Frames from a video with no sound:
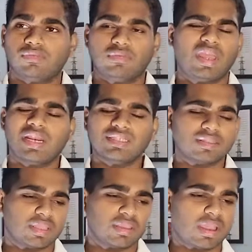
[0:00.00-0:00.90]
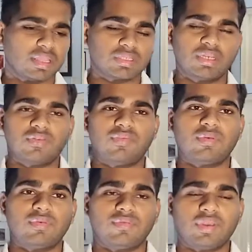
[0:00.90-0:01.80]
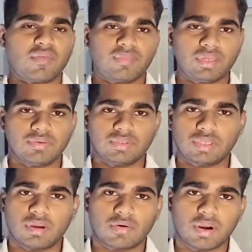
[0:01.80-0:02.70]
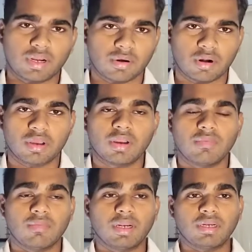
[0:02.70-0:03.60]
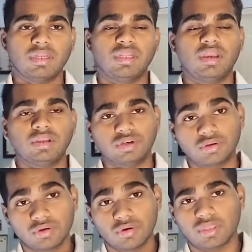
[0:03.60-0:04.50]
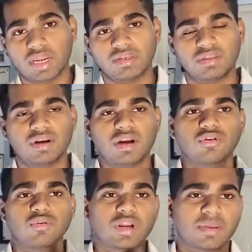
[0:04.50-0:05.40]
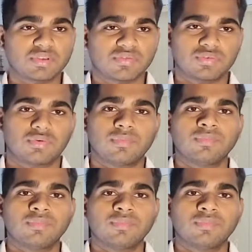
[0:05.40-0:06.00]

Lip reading: That's the thing actually we have been using quite a lot. But do you know that there are two types of zoom?